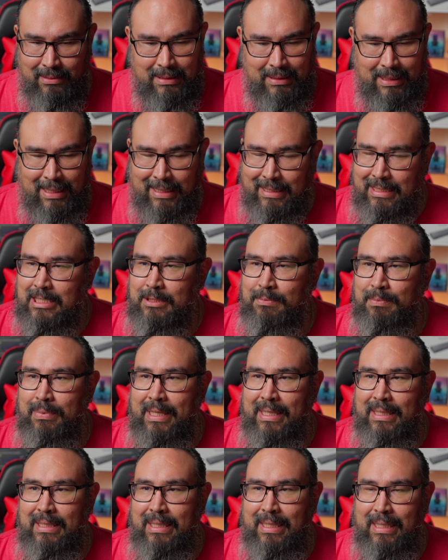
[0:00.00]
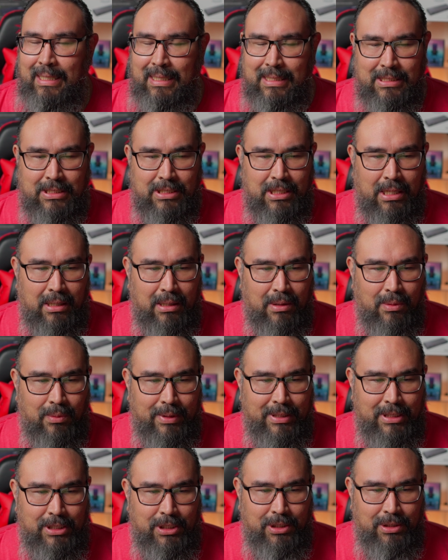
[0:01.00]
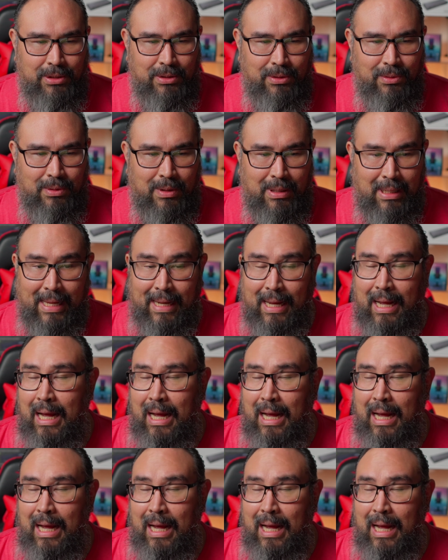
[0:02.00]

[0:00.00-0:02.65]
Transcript: that display link is not going to, like,